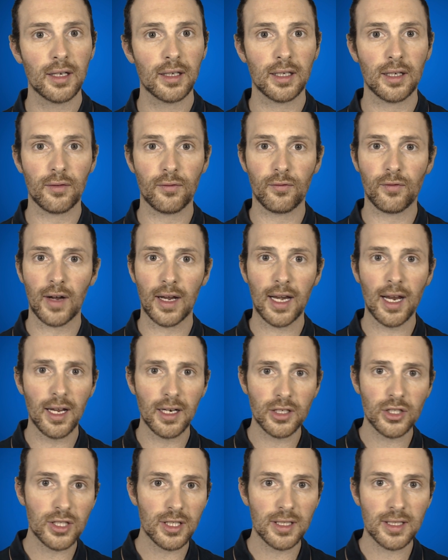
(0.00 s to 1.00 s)
The
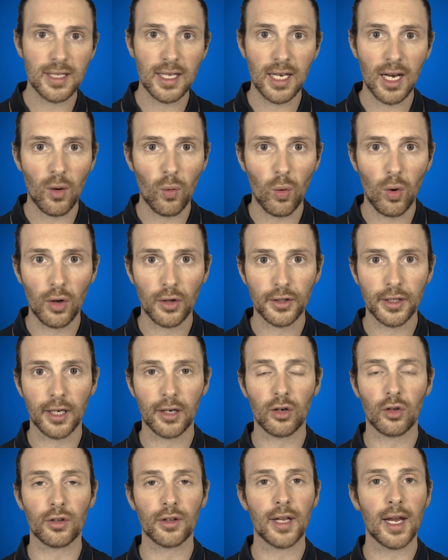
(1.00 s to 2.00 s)
finances that I want are
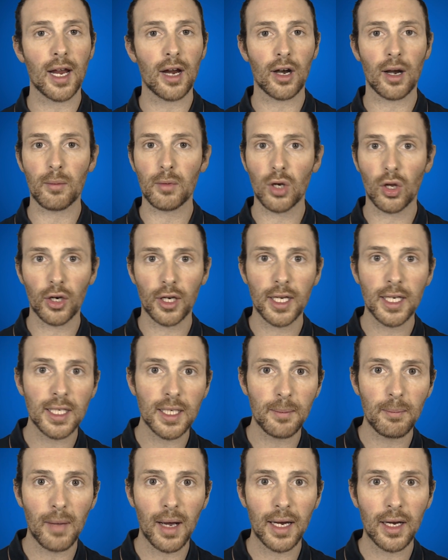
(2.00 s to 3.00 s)
not there. I'm not
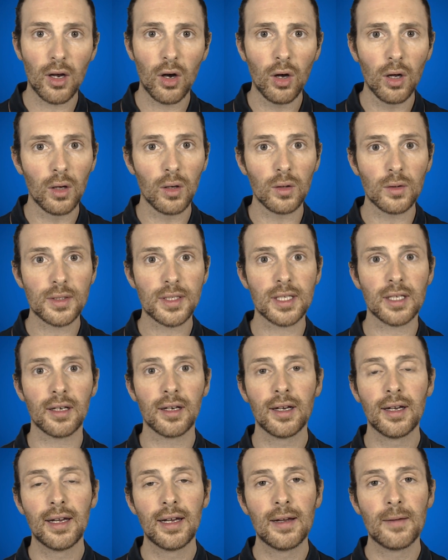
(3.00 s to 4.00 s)
hitting my goals,
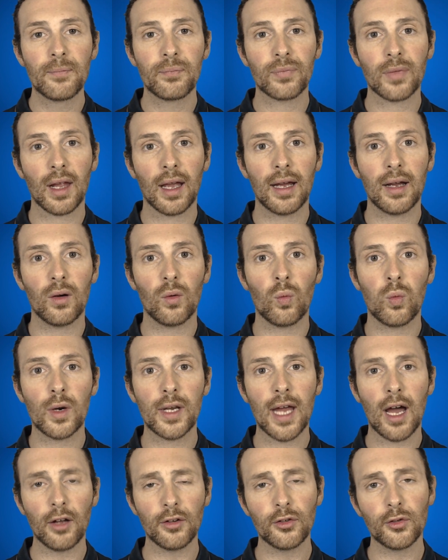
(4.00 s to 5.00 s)

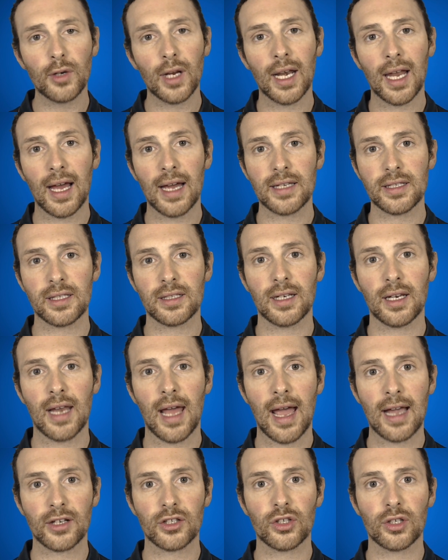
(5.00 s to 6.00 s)
without realizing that
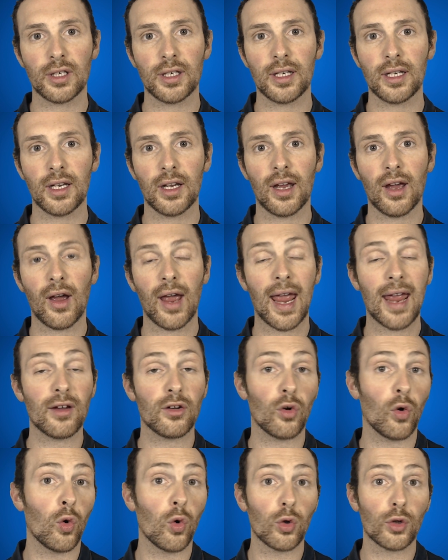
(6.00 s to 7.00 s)
actually
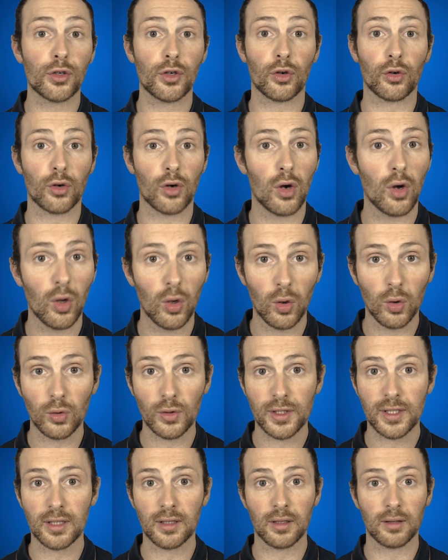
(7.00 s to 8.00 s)
all your
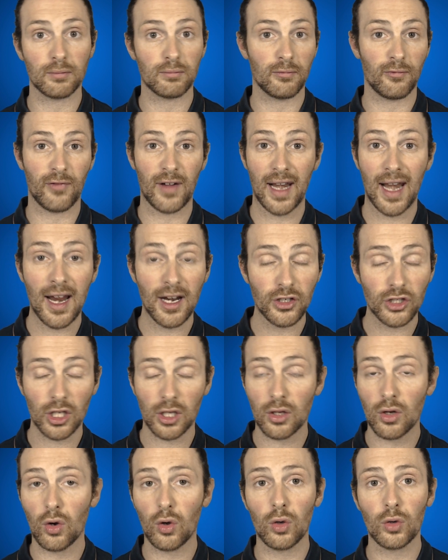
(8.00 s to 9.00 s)
goals, financial
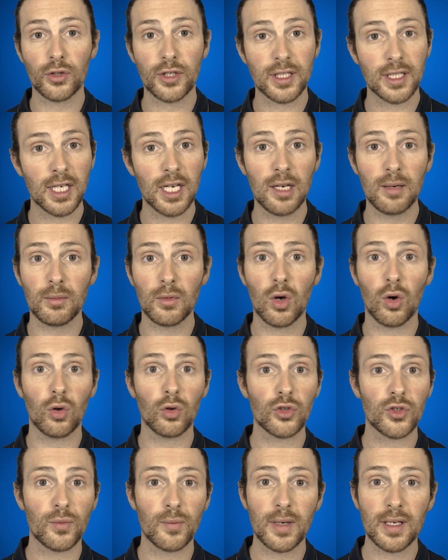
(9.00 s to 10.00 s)
goals, team
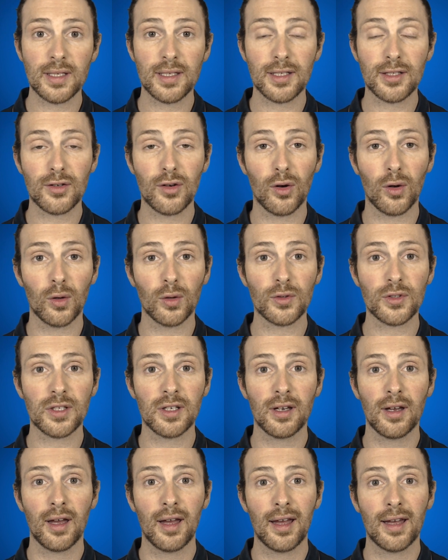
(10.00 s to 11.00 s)
goals, business goals,
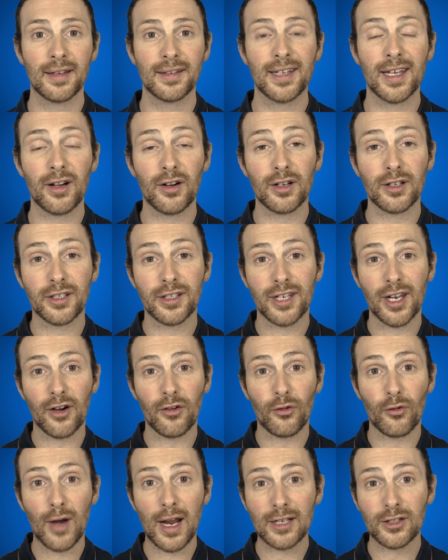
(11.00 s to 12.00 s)
they are
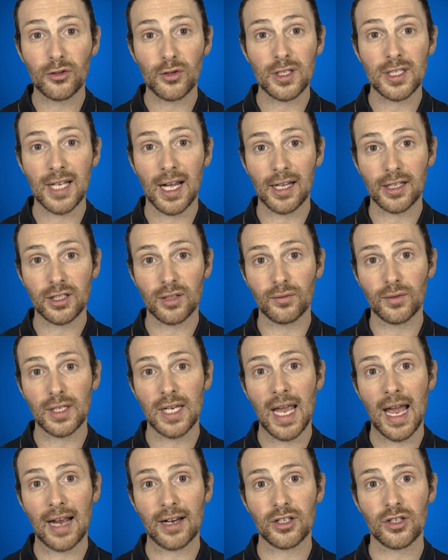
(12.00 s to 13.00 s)
direct results of
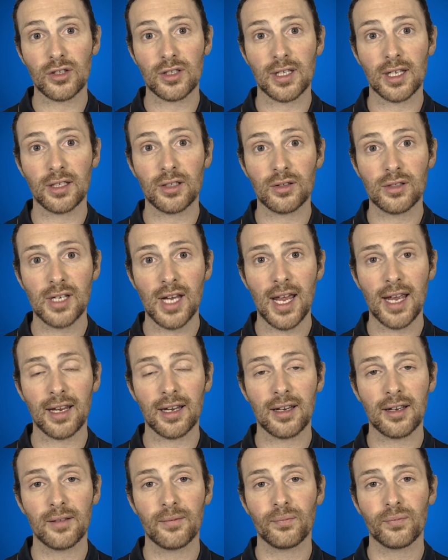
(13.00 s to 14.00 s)
the actions that you
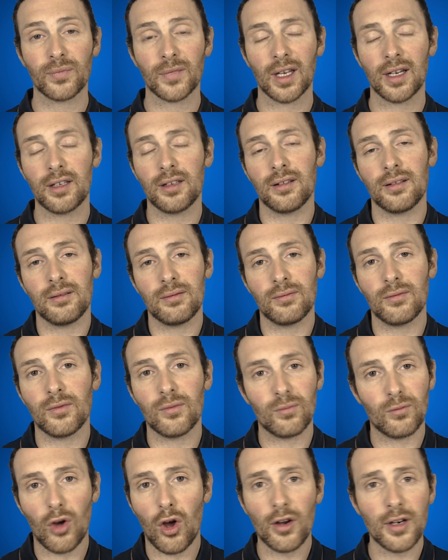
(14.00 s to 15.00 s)
take.
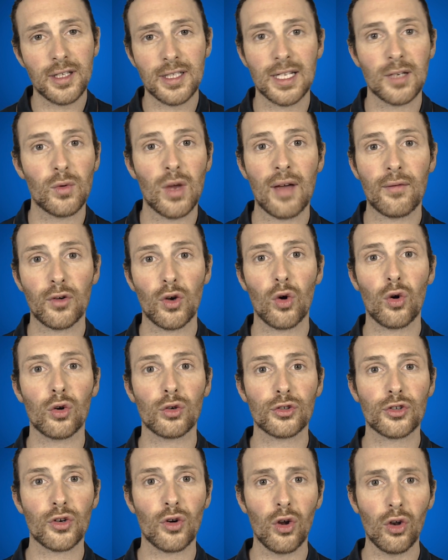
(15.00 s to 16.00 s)
And honestly, we have no
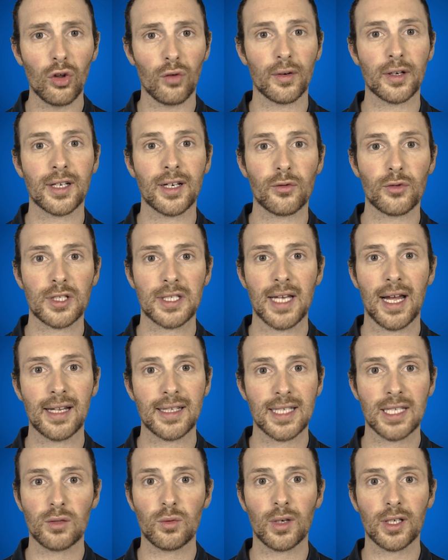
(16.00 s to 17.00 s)
control over the
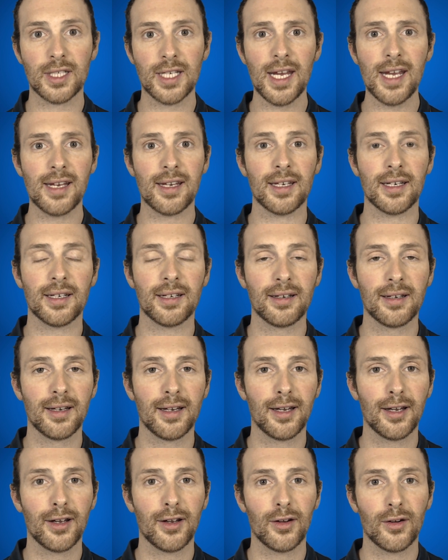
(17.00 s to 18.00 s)
results that we are taking,
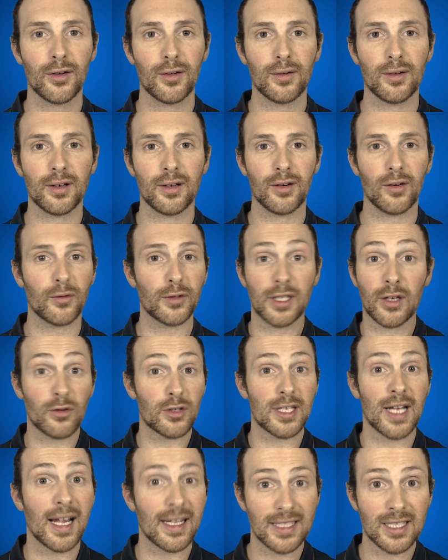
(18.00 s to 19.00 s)
over the
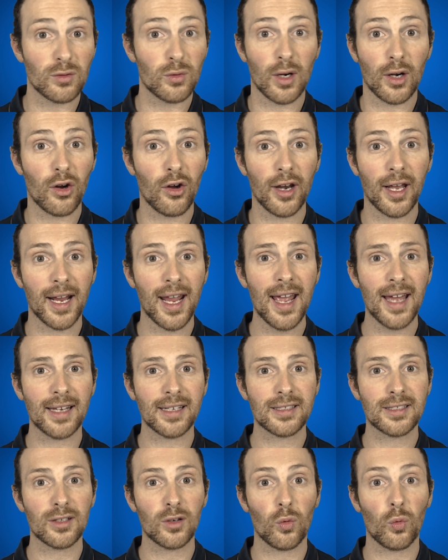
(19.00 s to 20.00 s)
results that we are going to
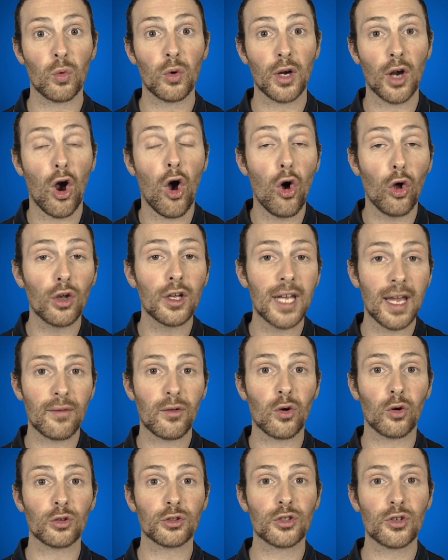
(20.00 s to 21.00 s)
get. We only have
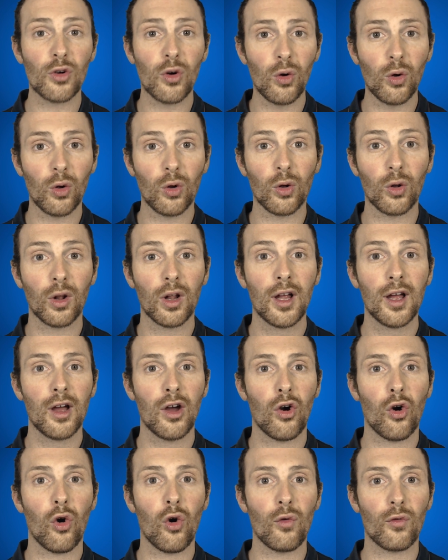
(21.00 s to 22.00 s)
control
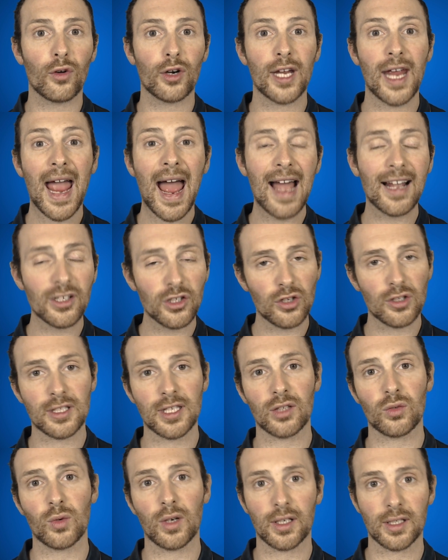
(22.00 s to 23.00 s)
over the actions
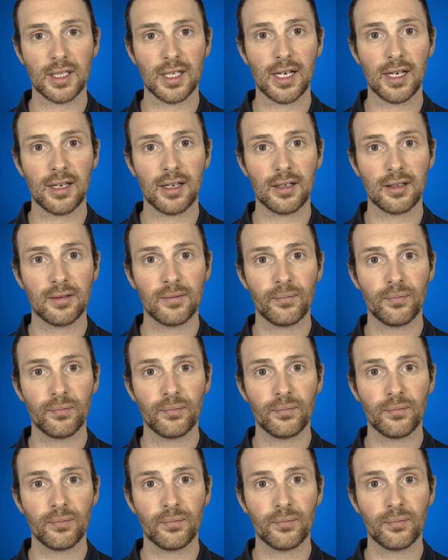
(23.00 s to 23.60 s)
that we are taking.